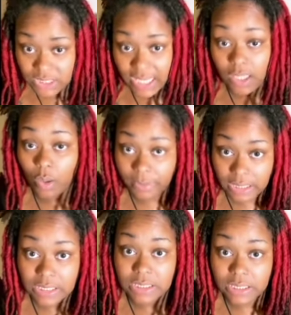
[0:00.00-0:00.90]
say your
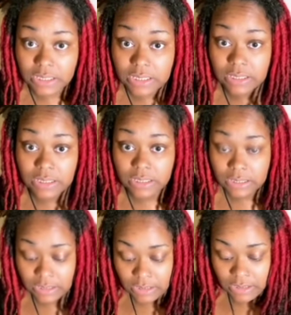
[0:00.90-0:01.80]
business.
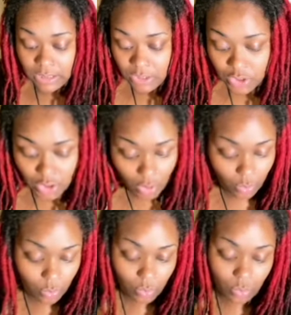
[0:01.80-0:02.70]

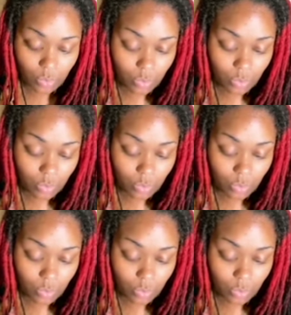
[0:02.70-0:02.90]
So,